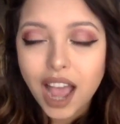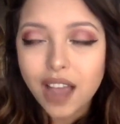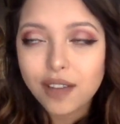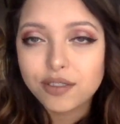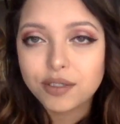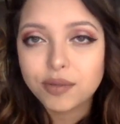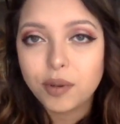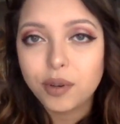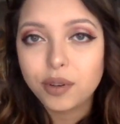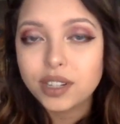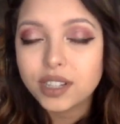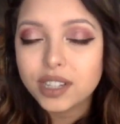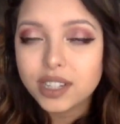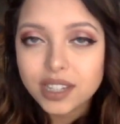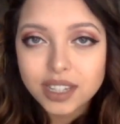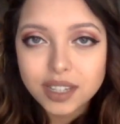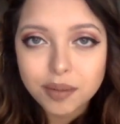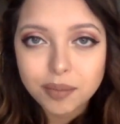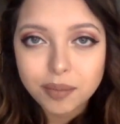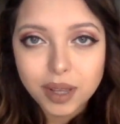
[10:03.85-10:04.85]
I've spoken
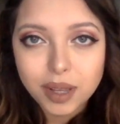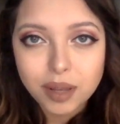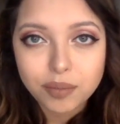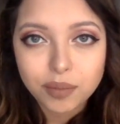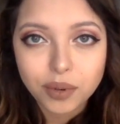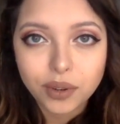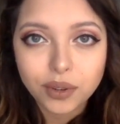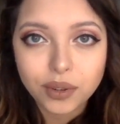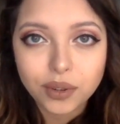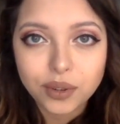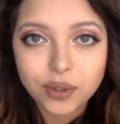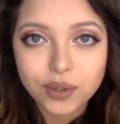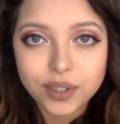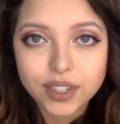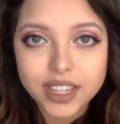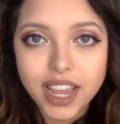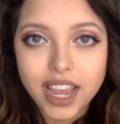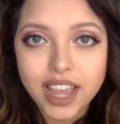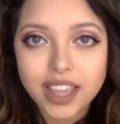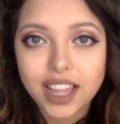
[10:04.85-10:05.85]
to some people who
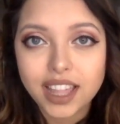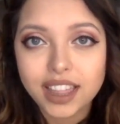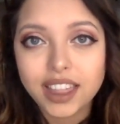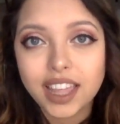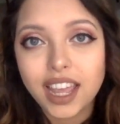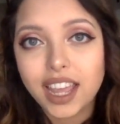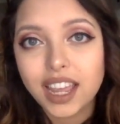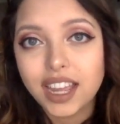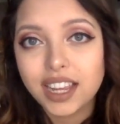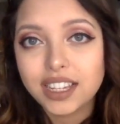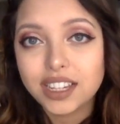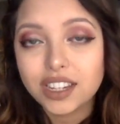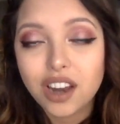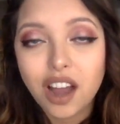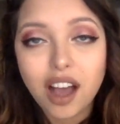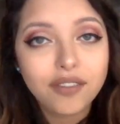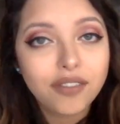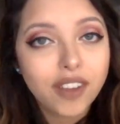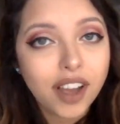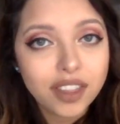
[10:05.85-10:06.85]
say that they did
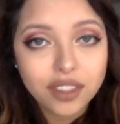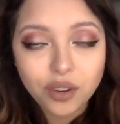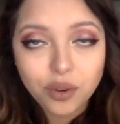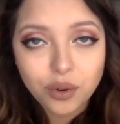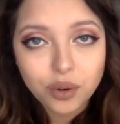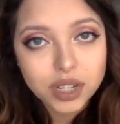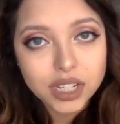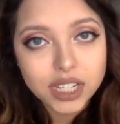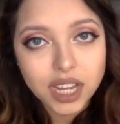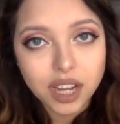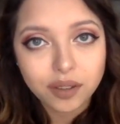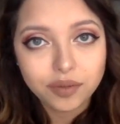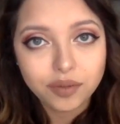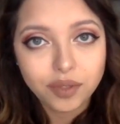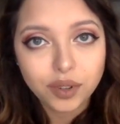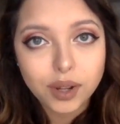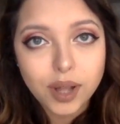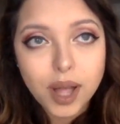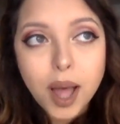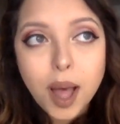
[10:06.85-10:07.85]
not find the course
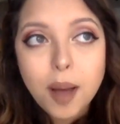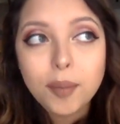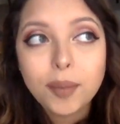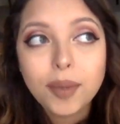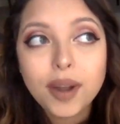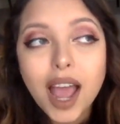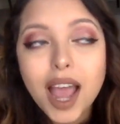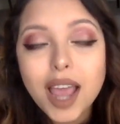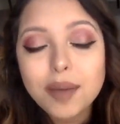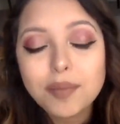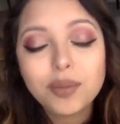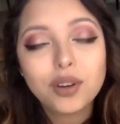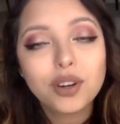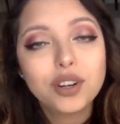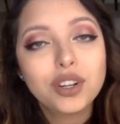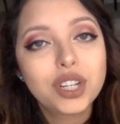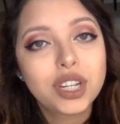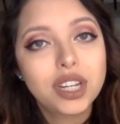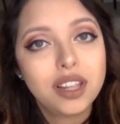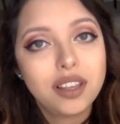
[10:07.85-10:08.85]
helpful, but I
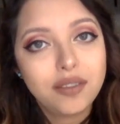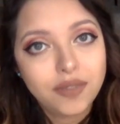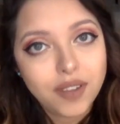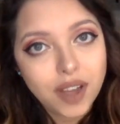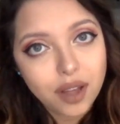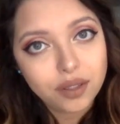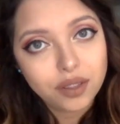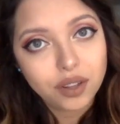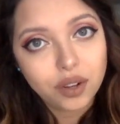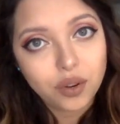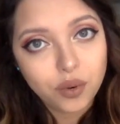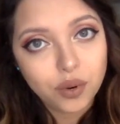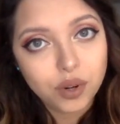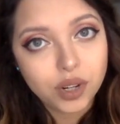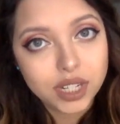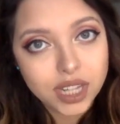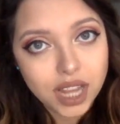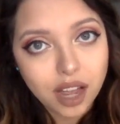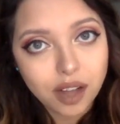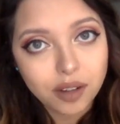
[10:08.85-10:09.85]
personally found the
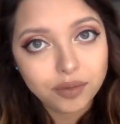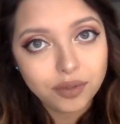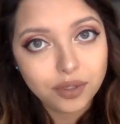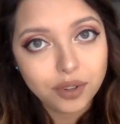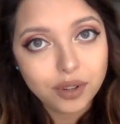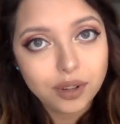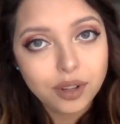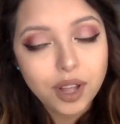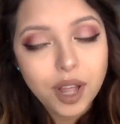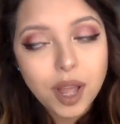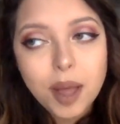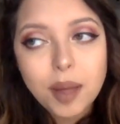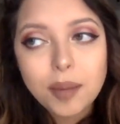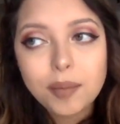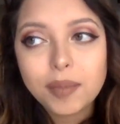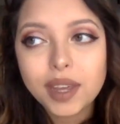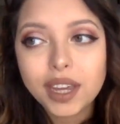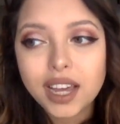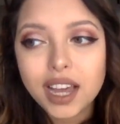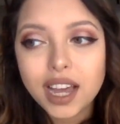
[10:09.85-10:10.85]
course helpful
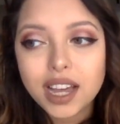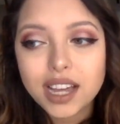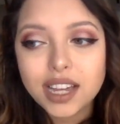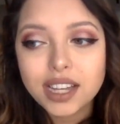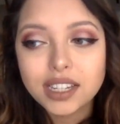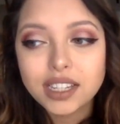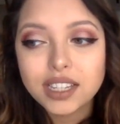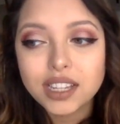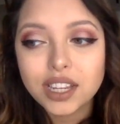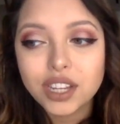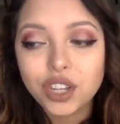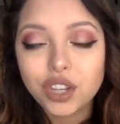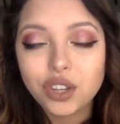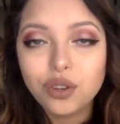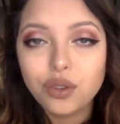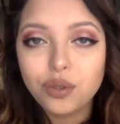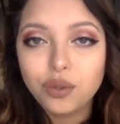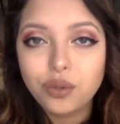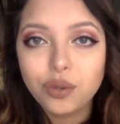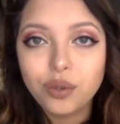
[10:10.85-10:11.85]
because
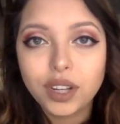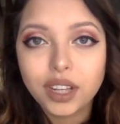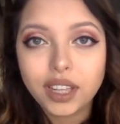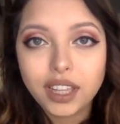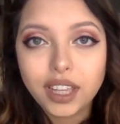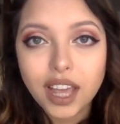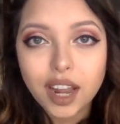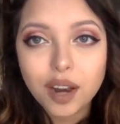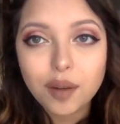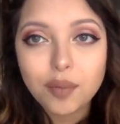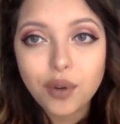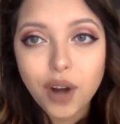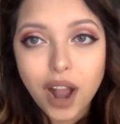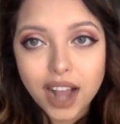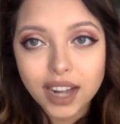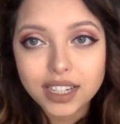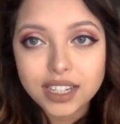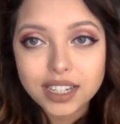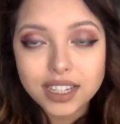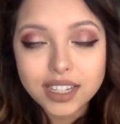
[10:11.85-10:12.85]
you get a
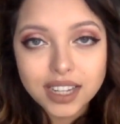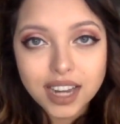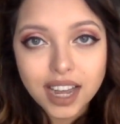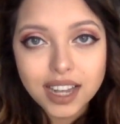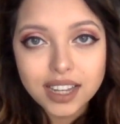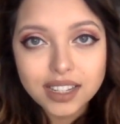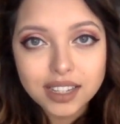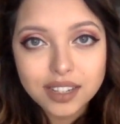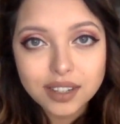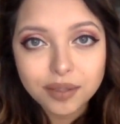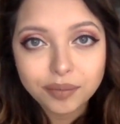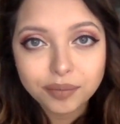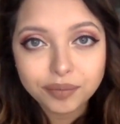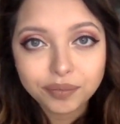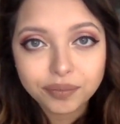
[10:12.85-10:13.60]
practice test